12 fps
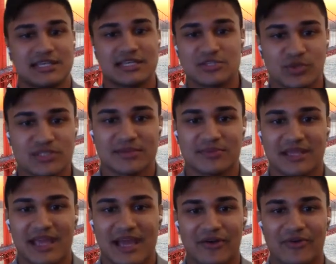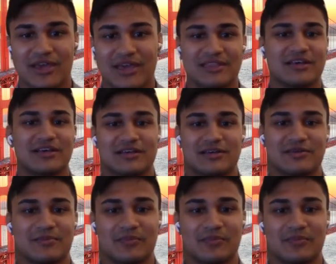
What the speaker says: can tweet something out and the